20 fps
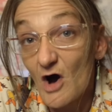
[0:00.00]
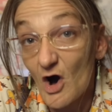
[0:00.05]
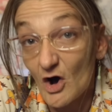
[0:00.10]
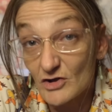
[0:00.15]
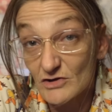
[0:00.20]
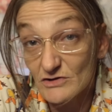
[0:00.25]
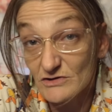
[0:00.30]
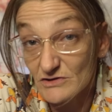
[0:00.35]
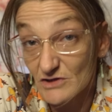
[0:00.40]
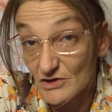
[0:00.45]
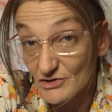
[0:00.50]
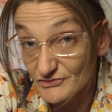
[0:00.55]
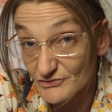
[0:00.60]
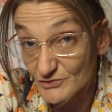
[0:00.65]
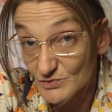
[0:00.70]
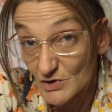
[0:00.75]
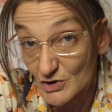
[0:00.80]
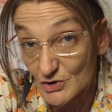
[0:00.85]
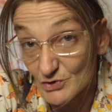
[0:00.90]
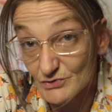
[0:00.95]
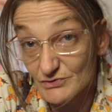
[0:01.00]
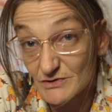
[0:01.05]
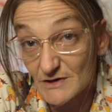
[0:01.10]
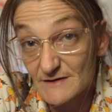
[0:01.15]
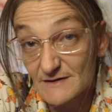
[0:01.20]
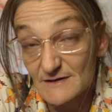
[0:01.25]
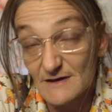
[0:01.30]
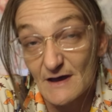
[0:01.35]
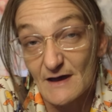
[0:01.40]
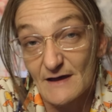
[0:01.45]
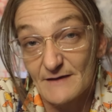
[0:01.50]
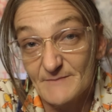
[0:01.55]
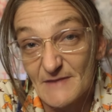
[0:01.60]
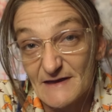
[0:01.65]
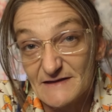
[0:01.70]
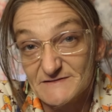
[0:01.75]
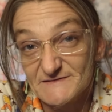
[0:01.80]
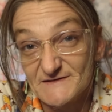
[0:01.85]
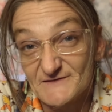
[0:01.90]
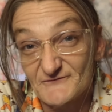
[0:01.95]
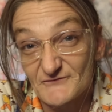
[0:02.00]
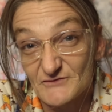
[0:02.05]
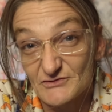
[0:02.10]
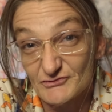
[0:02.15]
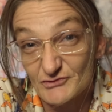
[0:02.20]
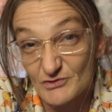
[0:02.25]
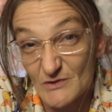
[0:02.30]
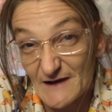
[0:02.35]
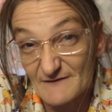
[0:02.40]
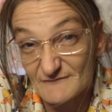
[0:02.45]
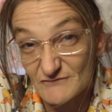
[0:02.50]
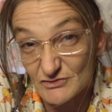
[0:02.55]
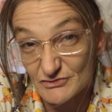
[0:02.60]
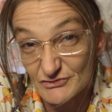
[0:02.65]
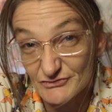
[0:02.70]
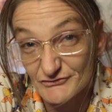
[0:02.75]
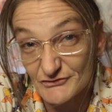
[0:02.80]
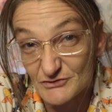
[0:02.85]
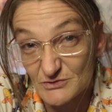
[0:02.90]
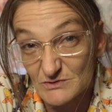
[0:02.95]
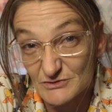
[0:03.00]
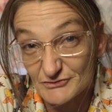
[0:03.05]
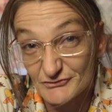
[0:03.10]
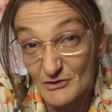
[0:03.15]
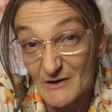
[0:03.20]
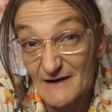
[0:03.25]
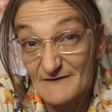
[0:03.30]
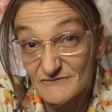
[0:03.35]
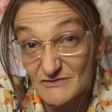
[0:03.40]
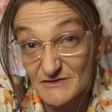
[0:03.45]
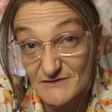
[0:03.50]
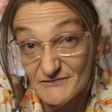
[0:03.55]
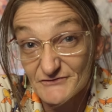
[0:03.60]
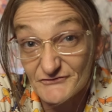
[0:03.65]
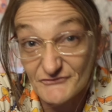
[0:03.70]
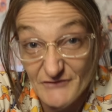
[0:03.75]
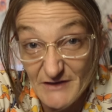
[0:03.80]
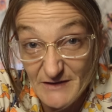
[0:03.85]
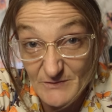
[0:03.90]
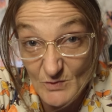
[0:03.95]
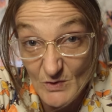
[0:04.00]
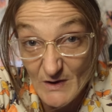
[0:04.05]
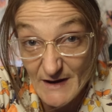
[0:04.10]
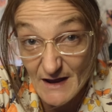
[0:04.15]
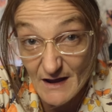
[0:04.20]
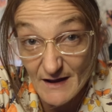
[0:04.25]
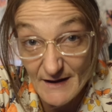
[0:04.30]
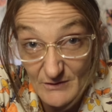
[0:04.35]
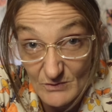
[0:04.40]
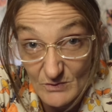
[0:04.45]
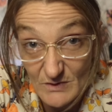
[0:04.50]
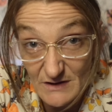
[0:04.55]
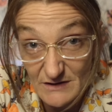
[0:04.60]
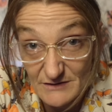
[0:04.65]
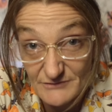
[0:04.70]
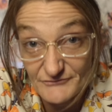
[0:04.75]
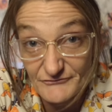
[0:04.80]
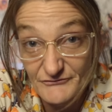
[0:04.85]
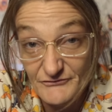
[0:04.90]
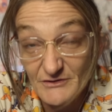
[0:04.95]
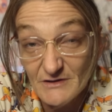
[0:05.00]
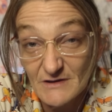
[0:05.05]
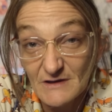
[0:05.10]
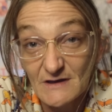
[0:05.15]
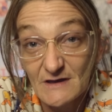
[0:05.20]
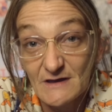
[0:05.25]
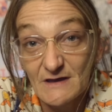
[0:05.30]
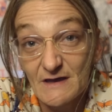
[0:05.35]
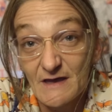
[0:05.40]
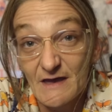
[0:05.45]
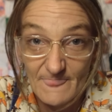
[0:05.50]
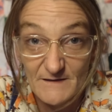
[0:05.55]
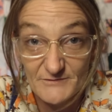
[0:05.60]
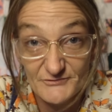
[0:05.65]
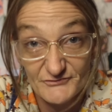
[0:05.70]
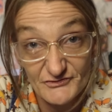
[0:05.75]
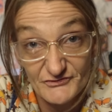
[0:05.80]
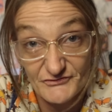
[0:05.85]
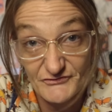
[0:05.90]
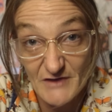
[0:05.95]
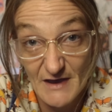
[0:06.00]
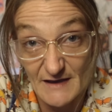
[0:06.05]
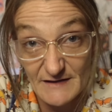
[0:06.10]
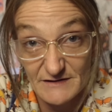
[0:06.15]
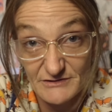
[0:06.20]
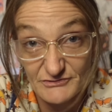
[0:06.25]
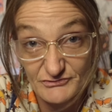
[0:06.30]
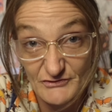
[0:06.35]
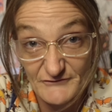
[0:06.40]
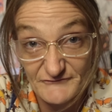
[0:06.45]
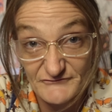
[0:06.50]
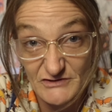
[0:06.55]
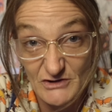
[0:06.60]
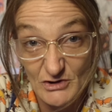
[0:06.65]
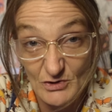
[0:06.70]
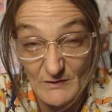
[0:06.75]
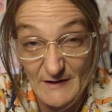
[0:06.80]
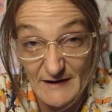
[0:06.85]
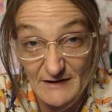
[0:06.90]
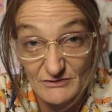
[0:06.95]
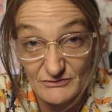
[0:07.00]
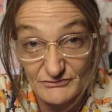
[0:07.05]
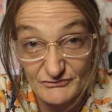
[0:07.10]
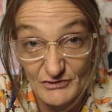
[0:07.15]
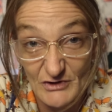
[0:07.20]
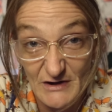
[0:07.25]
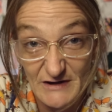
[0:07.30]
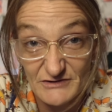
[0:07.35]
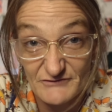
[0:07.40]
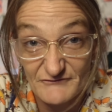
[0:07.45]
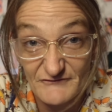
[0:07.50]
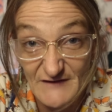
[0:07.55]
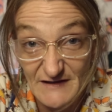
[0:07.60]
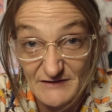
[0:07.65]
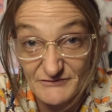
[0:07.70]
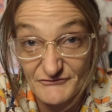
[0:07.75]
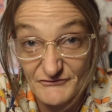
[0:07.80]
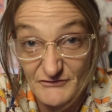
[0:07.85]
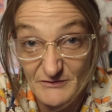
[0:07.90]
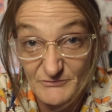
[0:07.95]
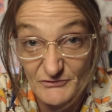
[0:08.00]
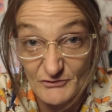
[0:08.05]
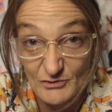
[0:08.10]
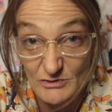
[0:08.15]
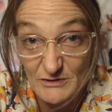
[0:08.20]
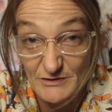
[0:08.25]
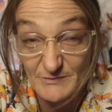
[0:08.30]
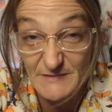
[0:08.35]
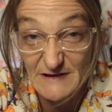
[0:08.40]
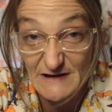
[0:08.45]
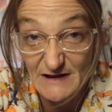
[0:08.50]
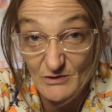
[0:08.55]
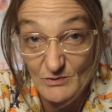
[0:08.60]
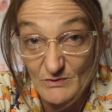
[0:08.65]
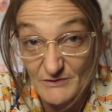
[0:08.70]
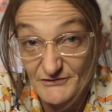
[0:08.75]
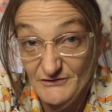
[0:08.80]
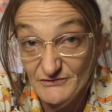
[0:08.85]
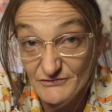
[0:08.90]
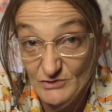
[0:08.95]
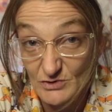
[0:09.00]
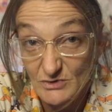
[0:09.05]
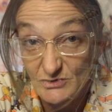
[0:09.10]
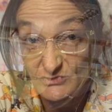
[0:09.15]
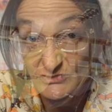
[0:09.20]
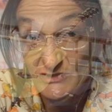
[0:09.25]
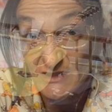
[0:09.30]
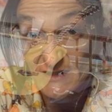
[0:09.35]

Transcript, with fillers: All along the road, I met different travelers who were traveling the same way I was, just kind of drifting around trying to find some sort of meaning within their own